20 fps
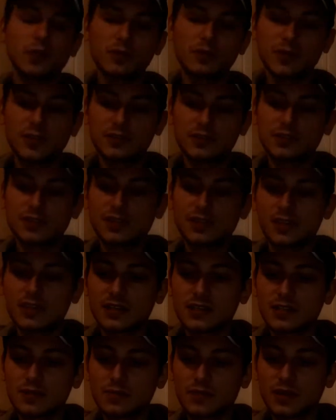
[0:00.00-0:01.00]
I just think
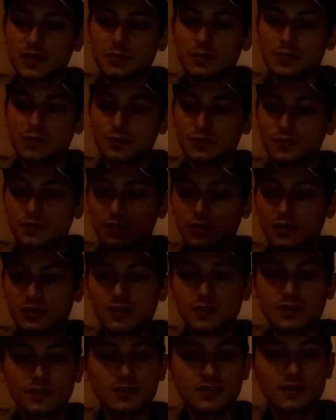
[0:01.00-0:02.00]
it's a better movie.
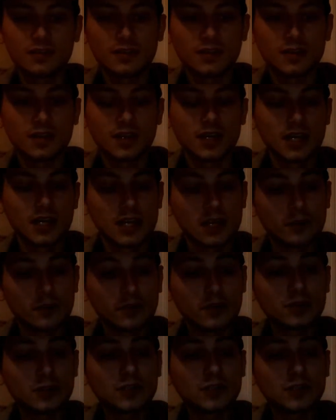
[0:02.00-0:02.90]
Then we've got